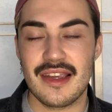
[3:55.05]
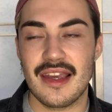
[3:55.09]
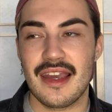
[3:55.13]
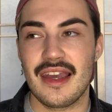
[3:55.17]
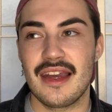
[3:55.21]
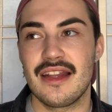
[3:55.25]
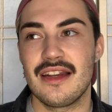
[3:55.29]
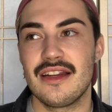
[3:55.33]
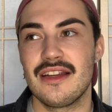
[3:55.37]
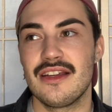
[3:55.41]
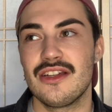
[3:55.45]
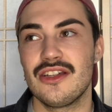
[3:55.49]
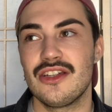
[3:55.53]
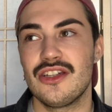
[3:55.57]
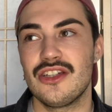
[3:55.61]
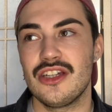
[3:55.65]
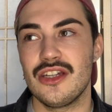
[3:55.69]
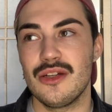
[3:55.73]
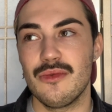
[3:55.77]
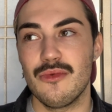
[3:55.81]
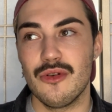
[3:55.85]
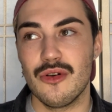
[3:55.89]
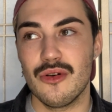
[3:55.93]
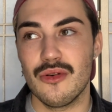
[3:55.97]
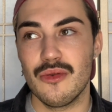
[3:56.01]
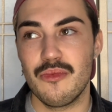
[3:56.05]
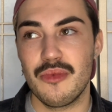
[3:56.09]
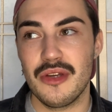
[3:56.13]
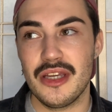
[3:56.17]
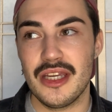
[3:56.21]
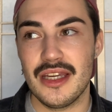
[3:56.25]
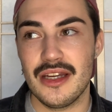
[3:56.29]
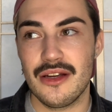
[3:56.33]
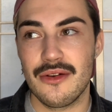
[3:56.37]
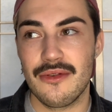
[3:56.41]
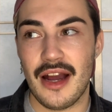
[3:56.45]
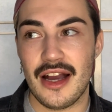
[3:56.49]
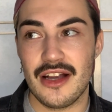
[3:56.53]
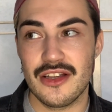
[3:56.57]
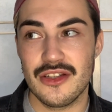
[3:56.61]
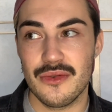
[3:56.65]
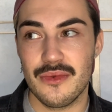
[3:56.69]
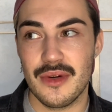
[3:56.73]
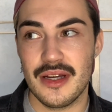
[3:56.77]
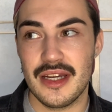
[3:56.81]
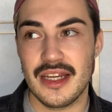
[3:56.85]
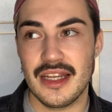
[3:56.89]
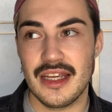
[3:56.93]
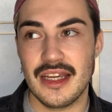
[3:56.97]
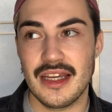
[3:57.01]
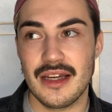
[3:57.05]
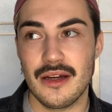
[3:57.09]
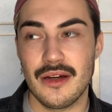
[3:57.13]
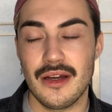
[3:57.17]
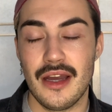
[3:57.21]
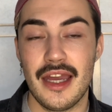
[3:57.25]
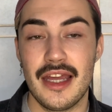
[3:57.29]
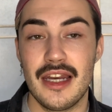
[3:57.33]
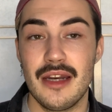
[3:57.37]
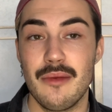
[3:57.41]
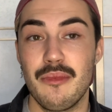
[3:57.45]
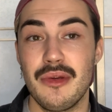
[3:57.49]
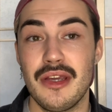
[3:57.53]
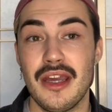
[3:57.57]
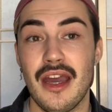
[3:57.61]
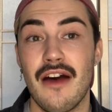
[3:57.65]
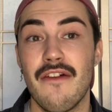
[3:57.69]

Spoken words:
and she will be graduating and be